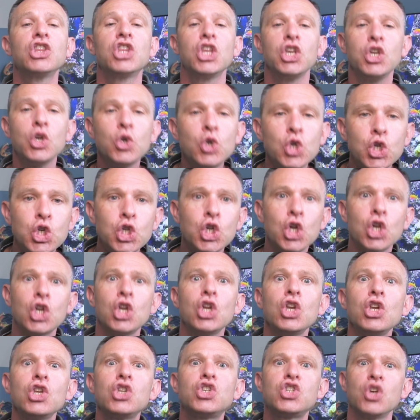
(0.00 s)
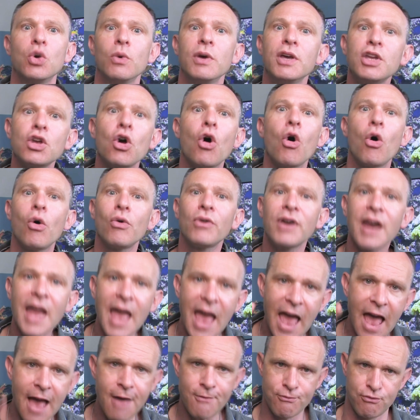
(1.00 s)
you shouldn't do it on
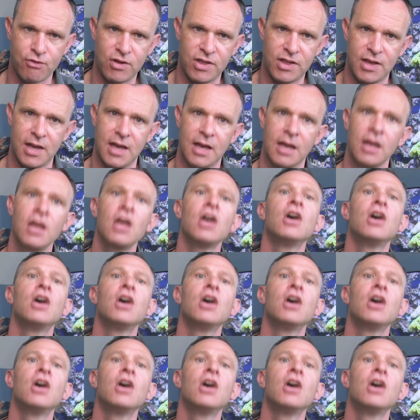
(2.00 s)
everything.